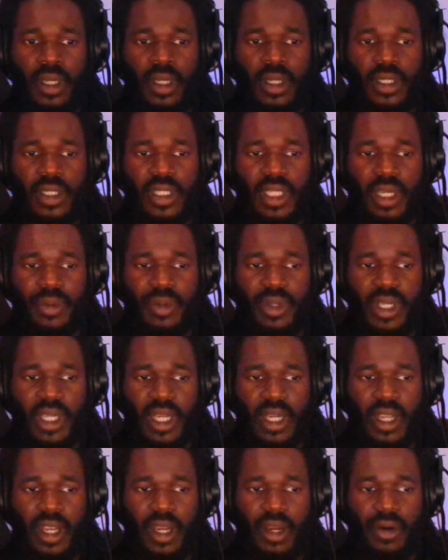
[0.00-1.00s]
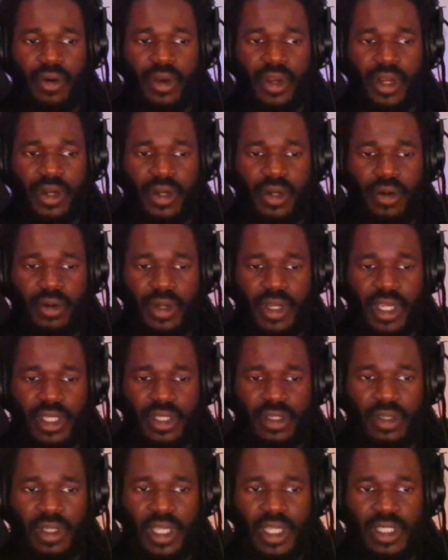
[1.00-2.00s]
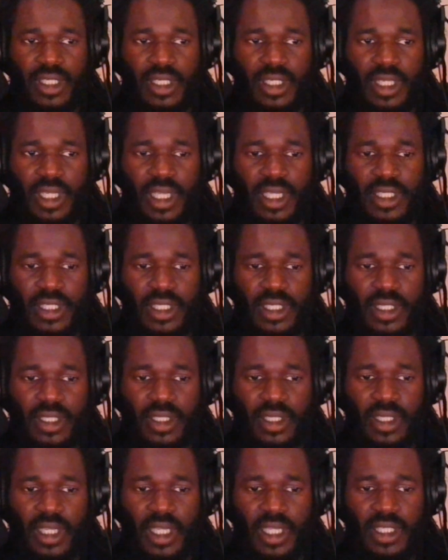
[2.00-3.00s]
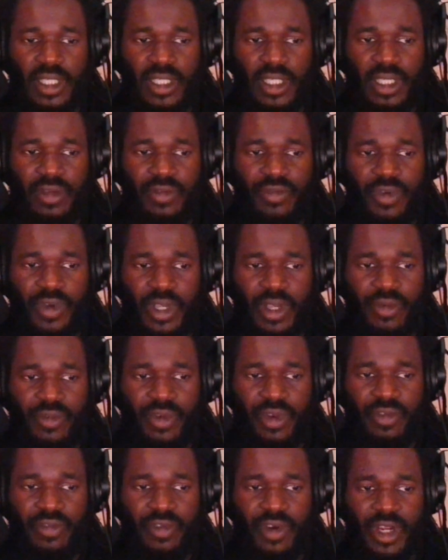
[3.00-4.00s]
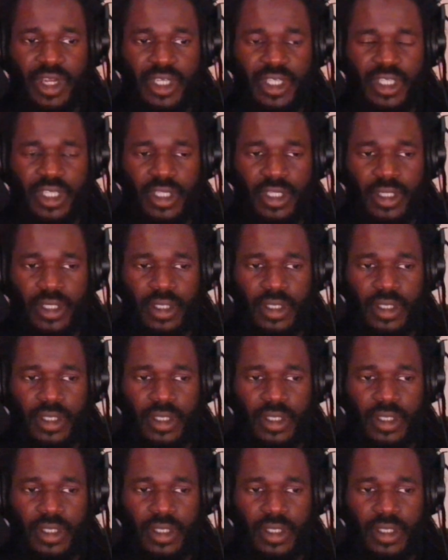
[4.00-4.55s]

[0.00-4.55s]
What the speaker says: Looks like we got an error here. Okay, so let's see if we can refresh.